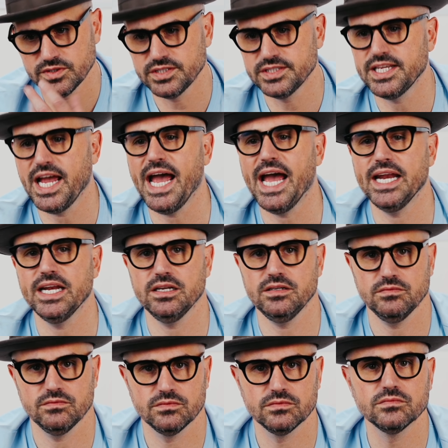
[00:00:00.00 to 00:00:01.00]

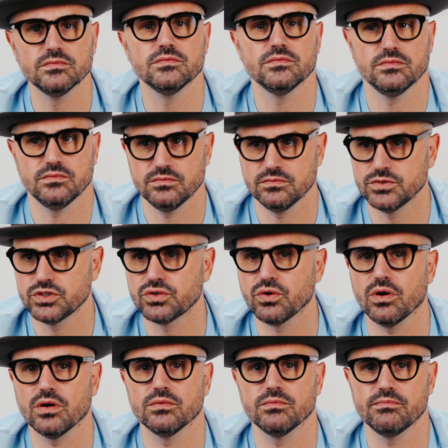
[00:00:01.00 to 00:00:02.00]
Tannin.
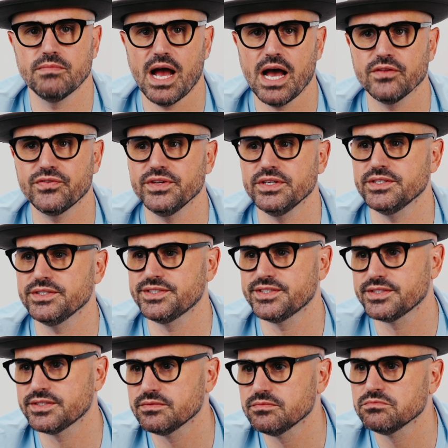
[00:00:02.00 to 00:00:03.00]
Sure, mouth
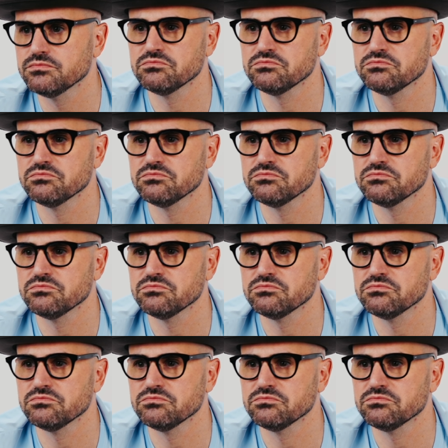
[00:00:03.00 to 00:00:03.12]
is,